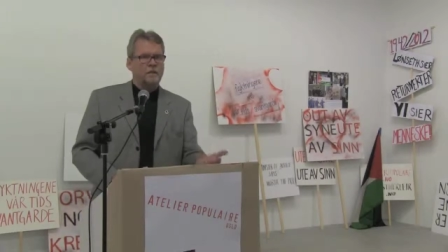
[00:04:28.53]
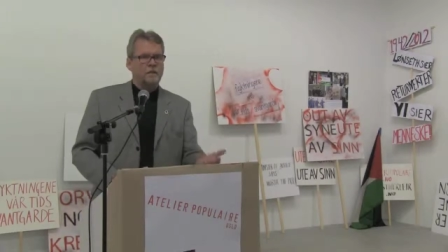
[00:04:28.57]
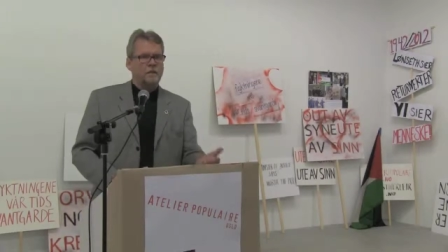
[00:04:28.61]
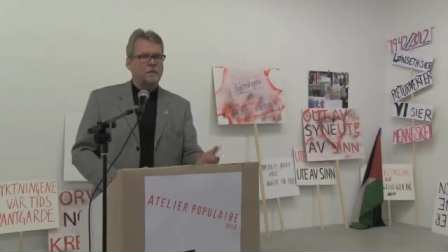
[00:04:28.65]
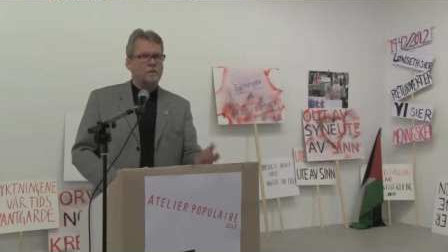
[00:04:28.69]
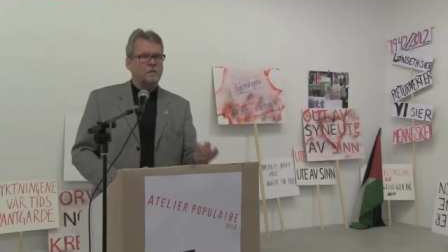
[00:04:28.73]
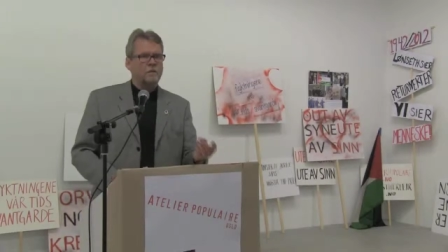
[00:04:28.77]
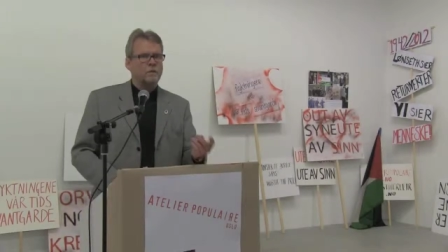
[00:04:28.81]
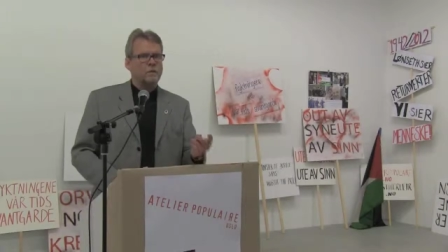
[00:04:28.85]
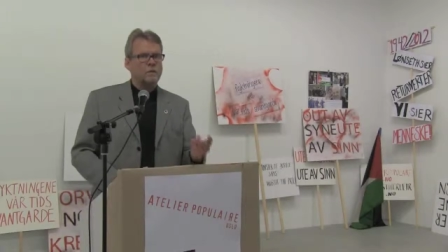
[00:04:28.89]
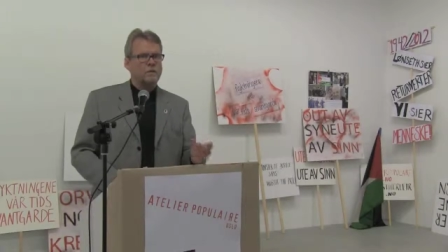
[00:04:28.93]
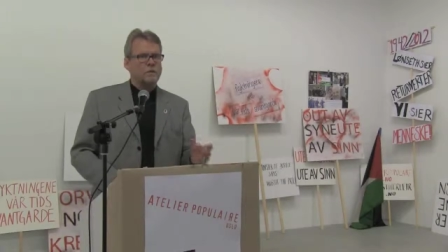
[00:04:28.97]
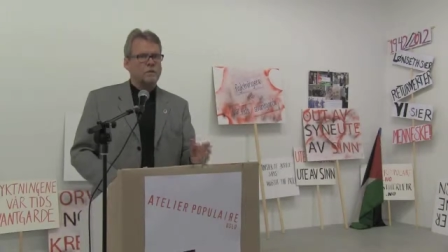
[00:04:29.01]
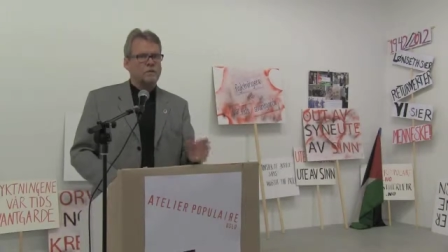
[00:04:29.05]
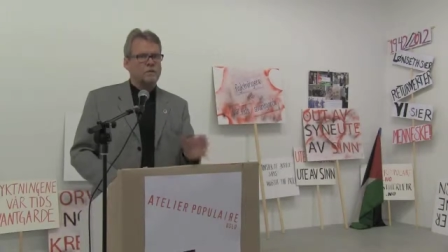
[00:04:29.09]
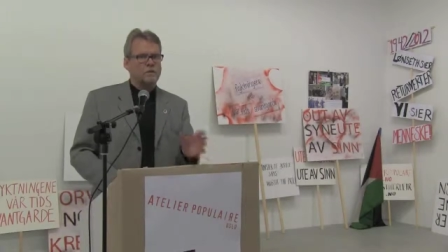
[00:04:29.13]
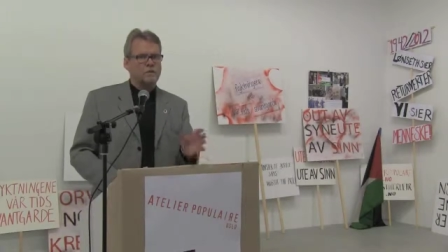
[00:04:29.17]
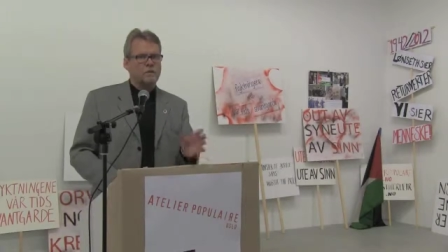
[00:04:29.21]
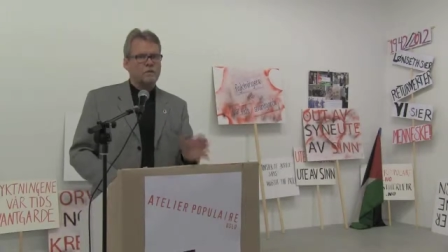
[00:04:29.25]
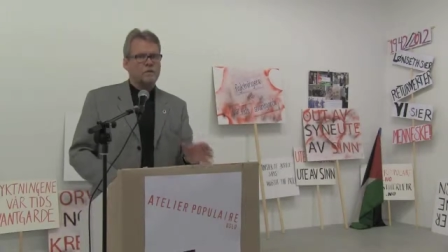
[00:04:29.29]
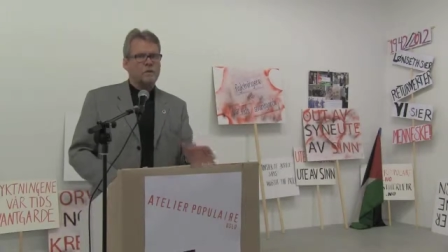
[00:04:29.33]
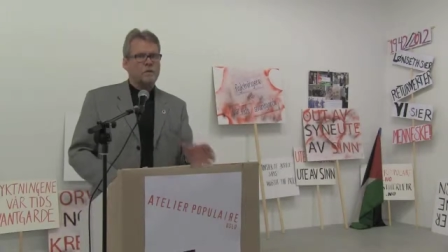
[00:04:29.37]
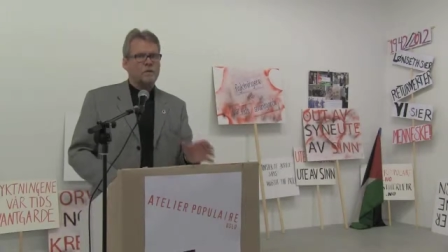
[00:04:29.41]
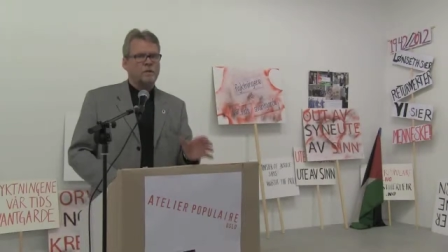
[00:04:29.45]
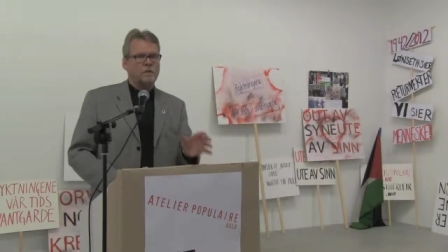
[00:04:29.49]
that quite
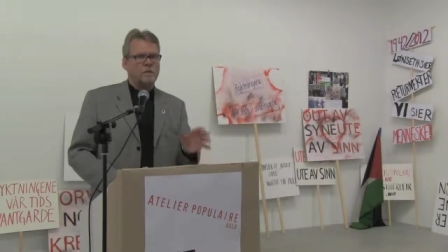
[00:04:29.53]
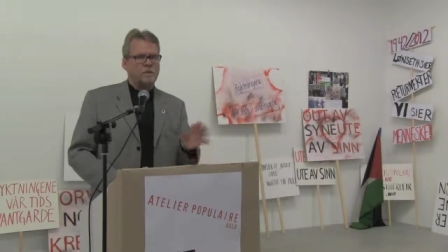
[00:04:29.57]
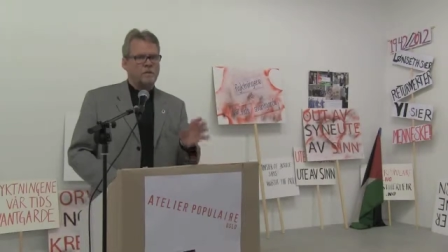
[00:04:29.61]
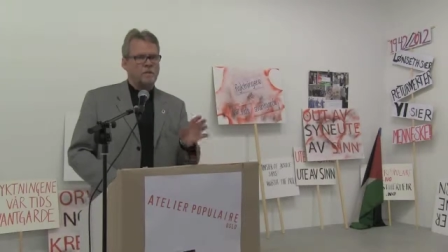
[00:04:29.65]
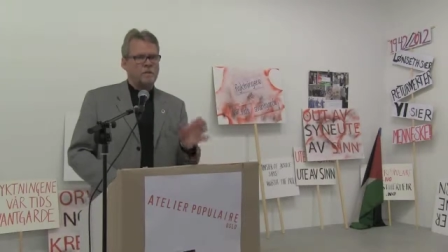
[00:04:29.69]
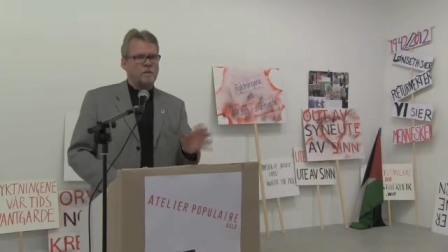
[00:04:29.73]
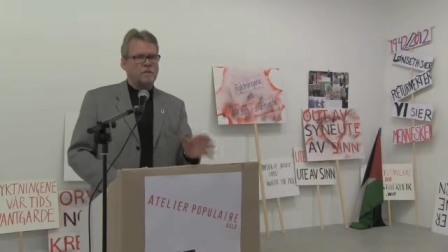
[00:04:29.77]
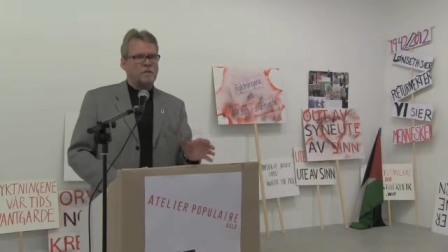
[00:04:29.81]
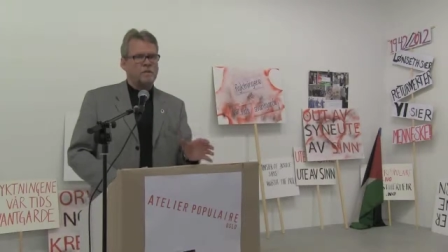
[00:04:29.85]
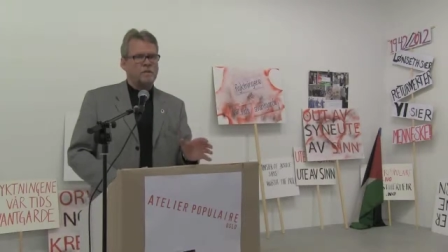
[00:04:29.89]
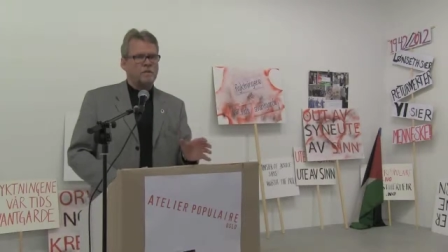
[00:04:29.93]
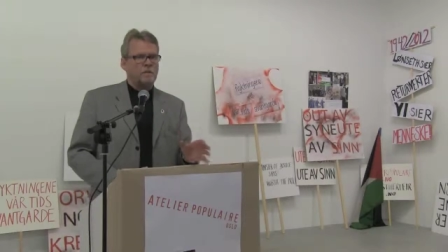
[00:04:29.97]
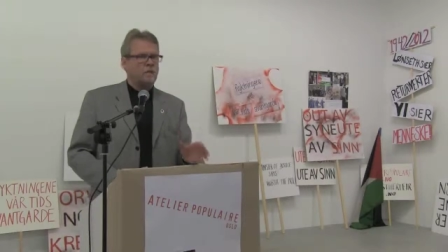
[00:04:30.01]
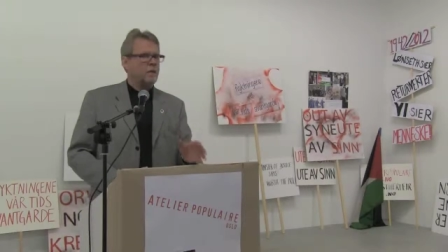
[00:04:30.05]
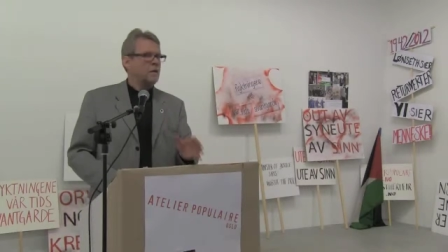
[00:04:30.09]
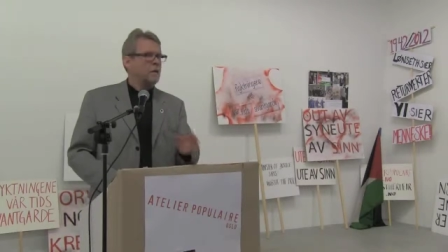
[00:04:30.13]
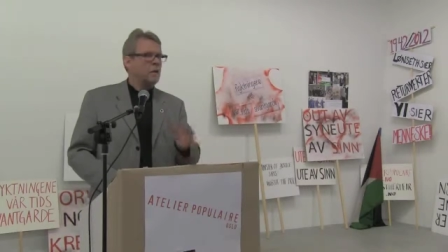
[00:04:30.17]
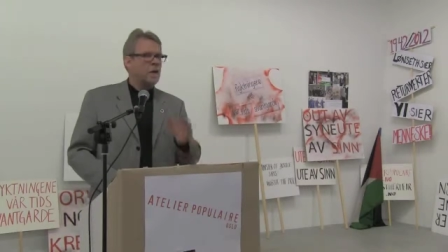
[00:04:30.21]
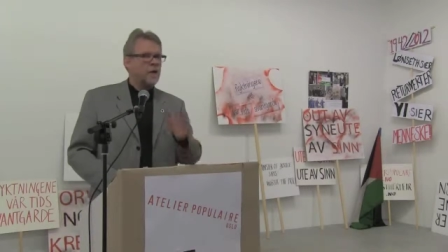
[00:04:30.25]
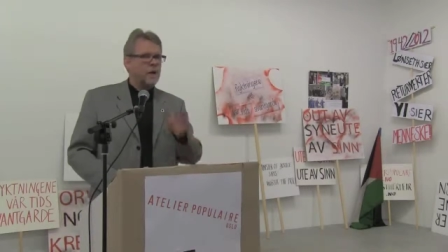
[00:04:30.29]
similar cases.